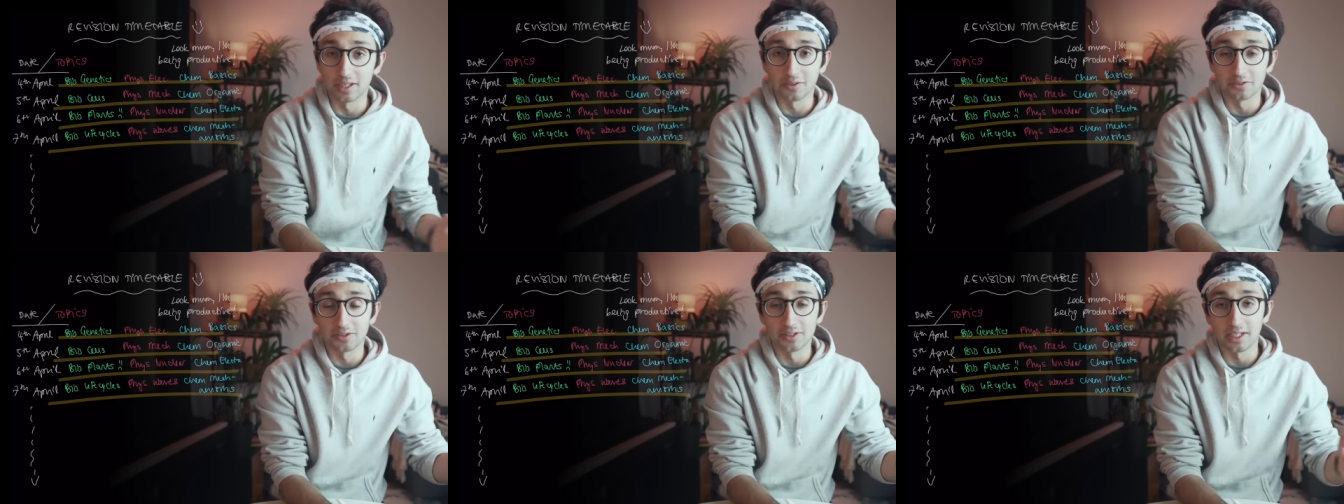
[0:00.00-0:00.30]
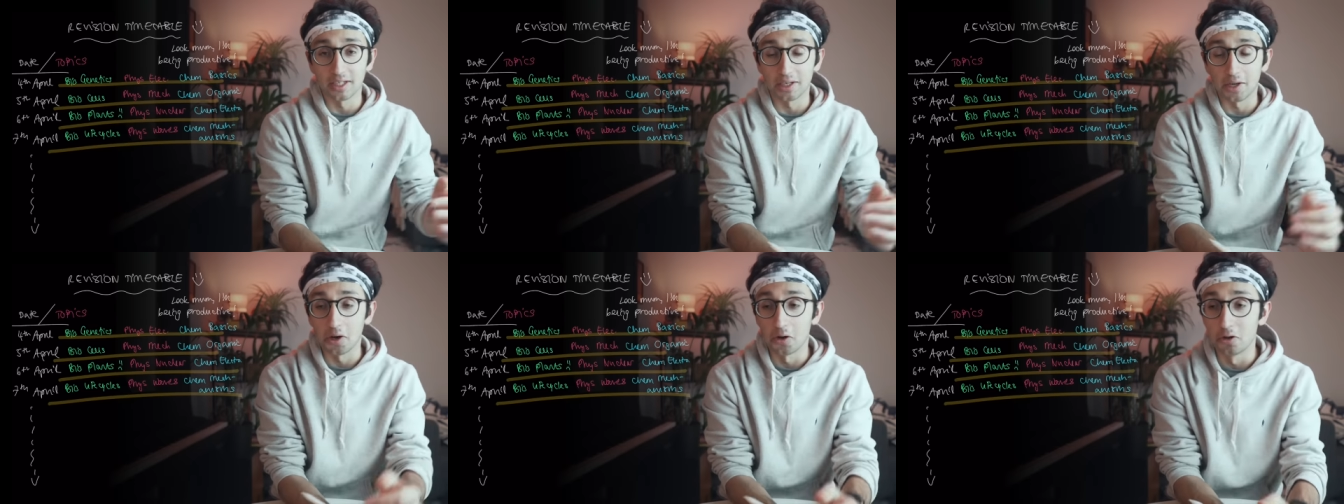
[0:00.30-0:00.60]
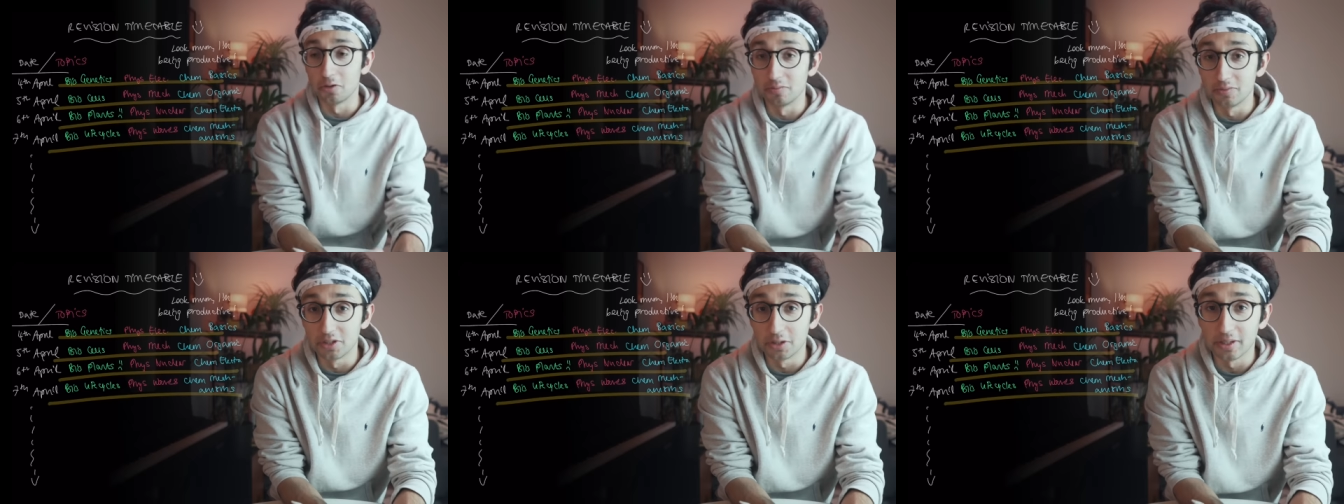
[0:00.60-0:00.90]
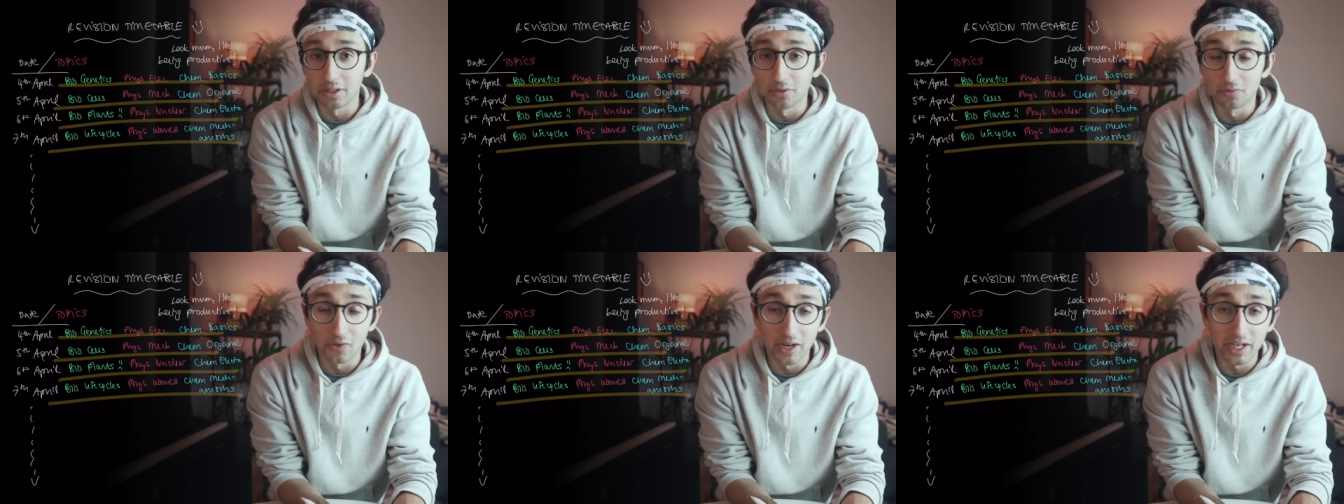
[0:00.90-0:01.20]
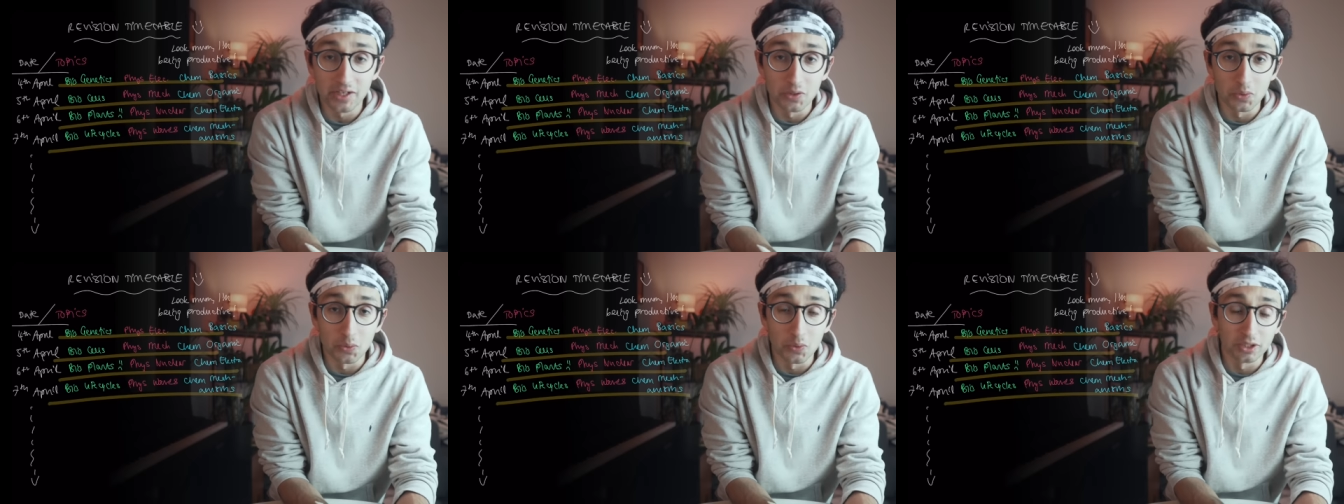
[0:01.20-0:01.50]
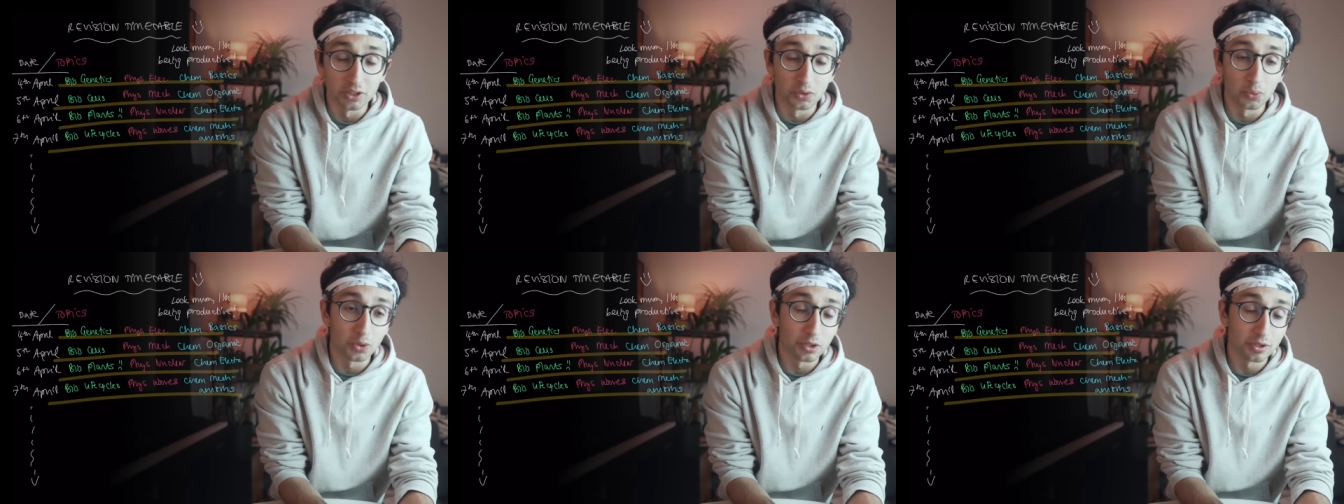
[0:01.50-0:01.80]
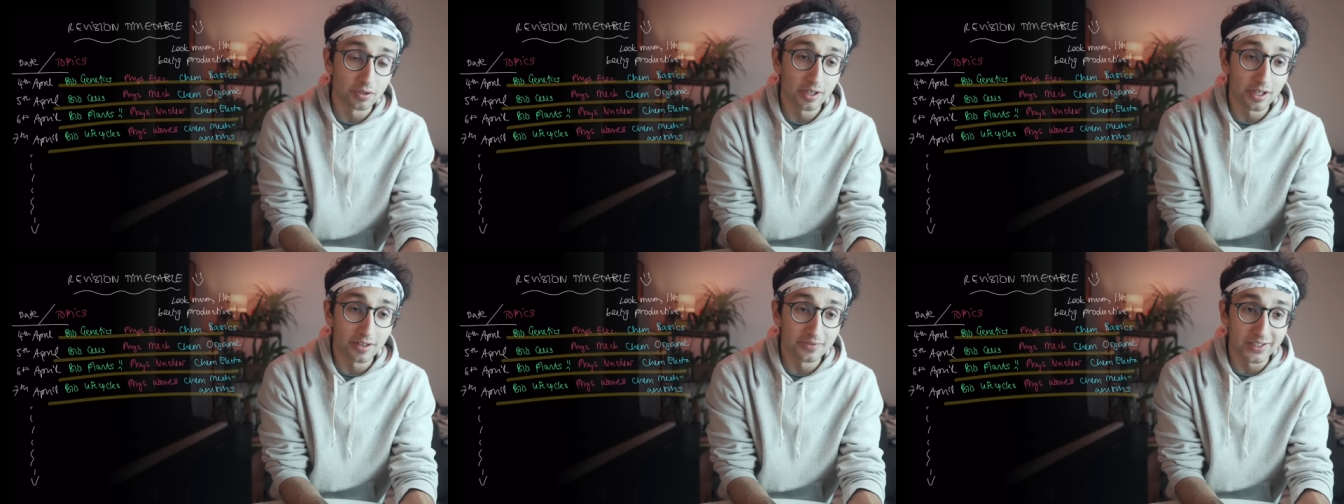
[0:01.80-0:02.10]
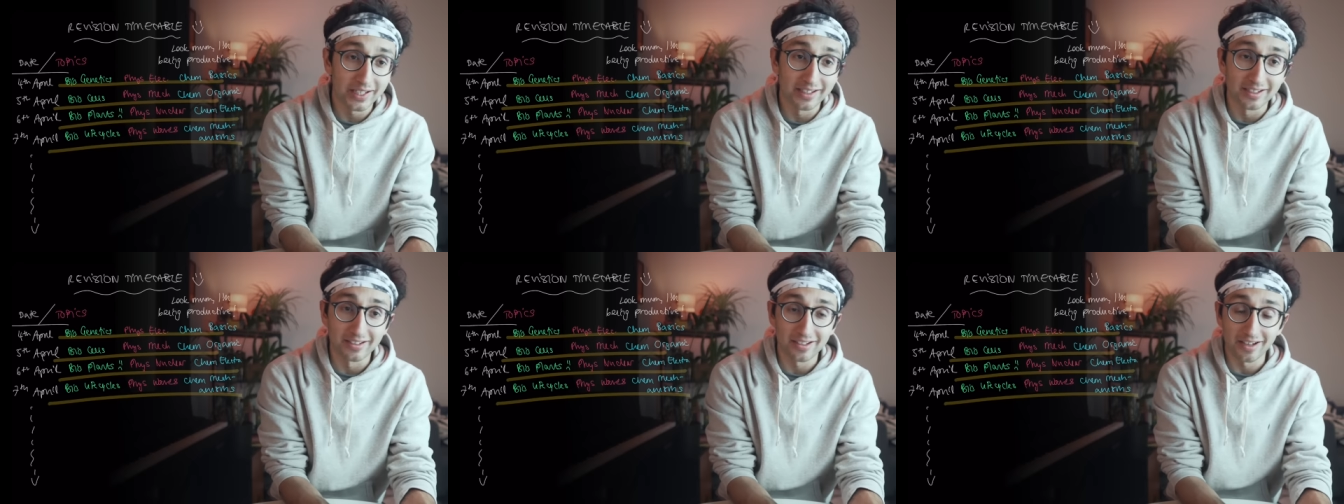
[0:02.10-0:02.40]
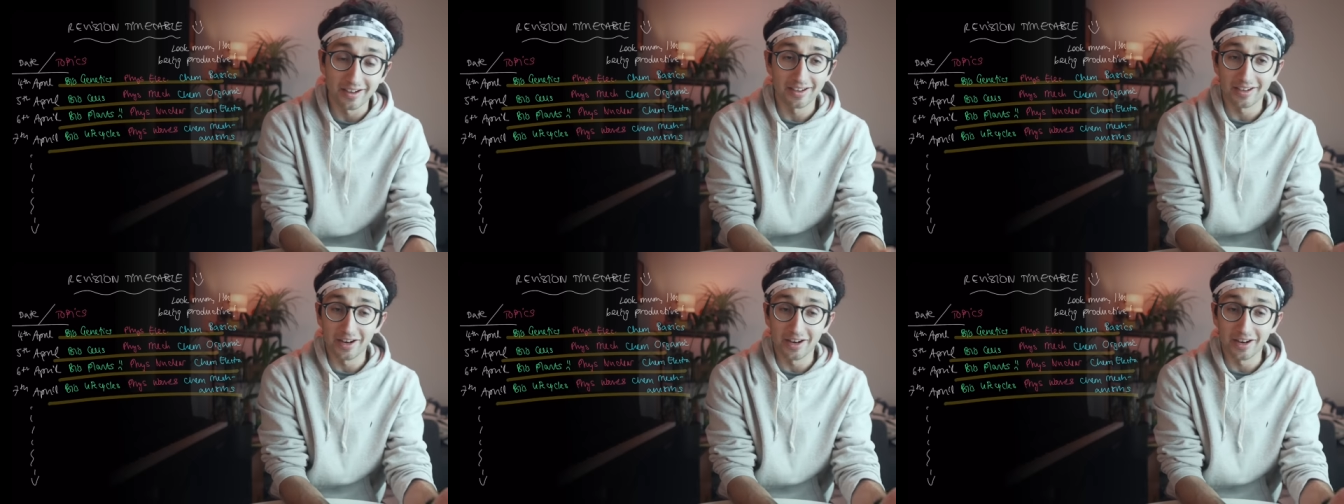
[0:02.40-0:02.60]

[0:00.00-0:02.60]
you know, sitting at home doing a raid on World of Warcraft, and,